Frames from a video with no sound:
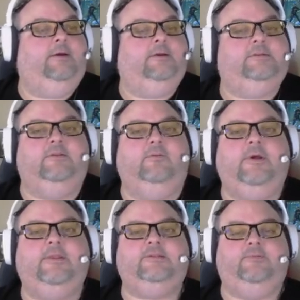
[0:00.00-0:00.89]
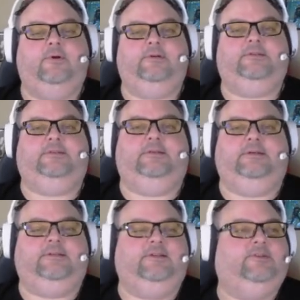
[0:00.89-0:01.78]
So the way this works
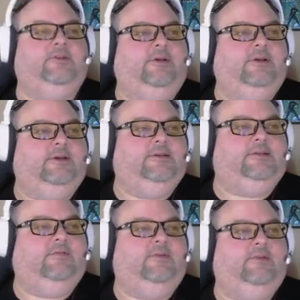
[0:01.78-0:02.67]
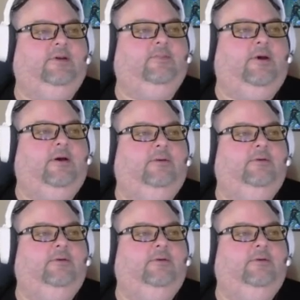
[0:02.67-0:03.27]
essentially is if you think about